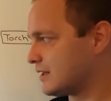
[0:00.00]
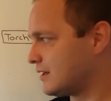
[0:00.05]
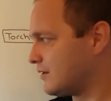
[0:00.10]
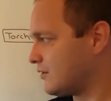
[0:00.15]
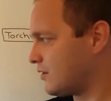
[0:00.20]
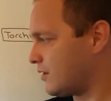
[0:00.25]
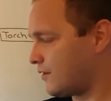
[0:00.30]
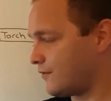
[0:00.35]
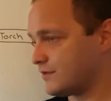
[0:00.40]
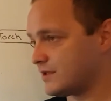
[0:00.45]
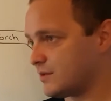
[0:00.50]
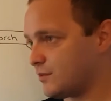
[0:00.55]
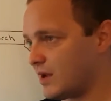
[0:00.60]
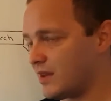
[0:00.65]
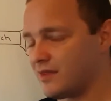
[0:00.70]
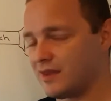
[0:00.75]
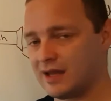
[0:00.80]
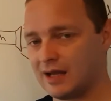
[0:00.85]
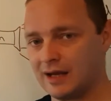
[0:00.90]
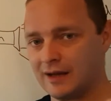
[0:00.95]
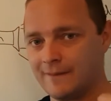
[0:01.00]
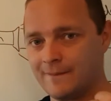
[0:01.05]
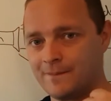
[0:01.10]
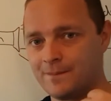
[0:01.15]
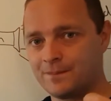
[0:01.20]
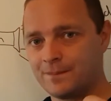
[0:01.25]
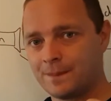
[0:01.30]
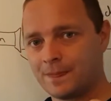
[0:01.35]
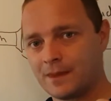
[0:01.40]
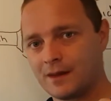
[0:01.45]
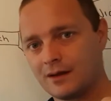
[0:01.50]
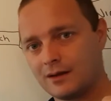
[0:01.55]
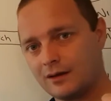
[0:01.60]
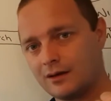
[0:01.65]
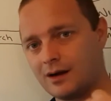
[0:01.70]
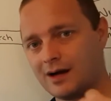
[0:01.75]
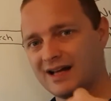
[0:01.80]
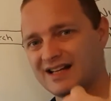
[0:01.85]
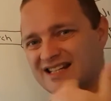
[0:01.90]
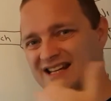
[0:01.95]
And obviously, when the
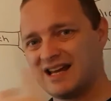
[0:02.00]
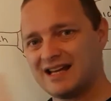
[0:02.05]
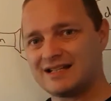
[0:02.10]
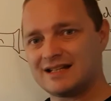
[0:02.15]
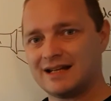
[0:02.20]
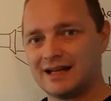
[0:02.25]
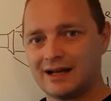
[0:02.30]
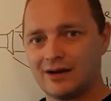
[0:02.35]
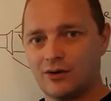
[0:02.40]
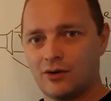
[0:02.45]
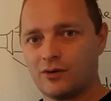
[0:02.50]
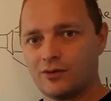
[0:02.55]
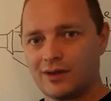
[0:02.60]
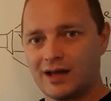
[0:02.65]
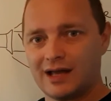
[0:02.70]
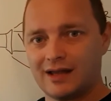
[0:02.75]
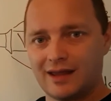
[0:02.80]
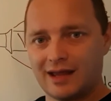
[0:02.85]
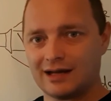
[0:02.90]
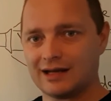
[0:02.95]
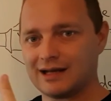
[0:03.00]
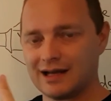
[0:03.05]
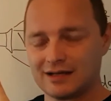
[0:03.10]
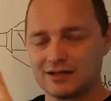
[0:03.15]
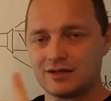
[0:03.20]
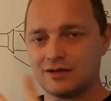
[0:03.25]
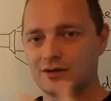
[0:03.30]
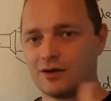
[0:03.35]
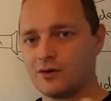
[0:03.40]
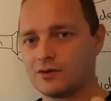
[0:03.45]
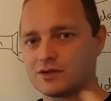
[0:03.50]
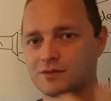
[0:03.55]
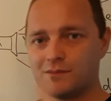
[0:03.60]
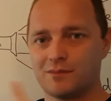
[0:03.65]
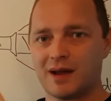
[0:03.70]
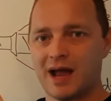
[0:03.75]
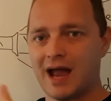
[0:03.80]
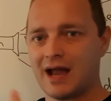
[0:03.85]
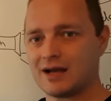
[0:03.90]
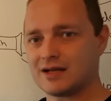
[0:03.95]
light is hitting it, all that then gets knocked
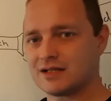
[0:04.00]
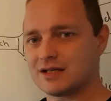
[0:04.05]
back.